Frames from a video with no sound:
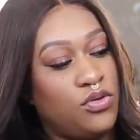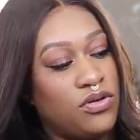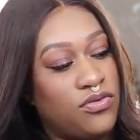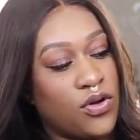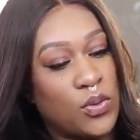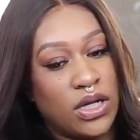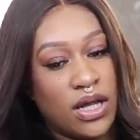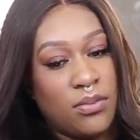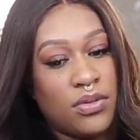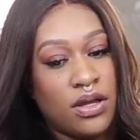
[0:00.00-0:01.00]
You can fold it
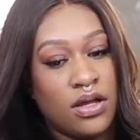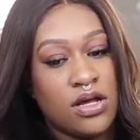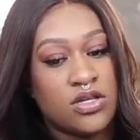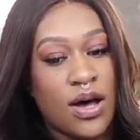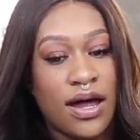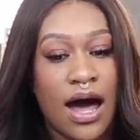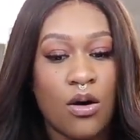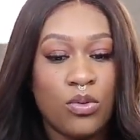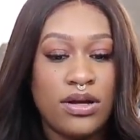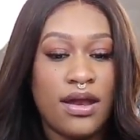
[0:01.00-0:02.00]
up. So
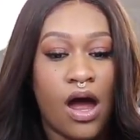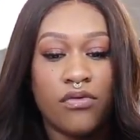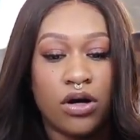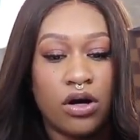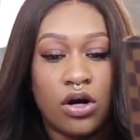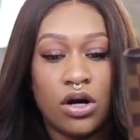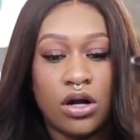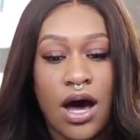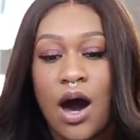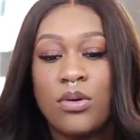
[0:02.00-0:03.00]
I would never
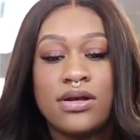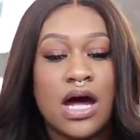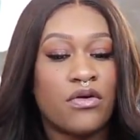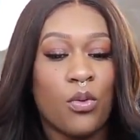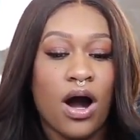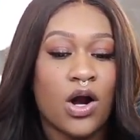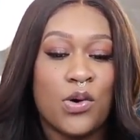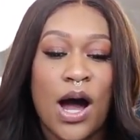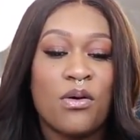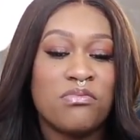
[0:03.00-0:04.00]
walk
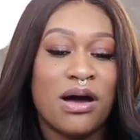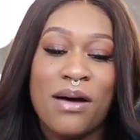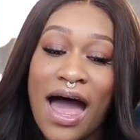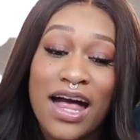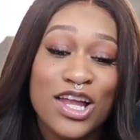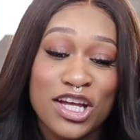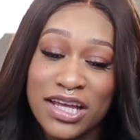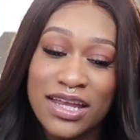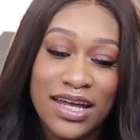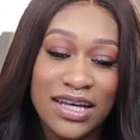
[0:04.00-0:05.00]
around with my bag
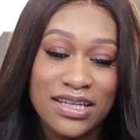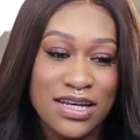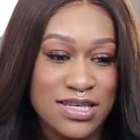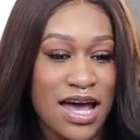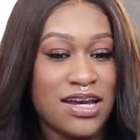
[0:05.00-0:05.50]
looking like this.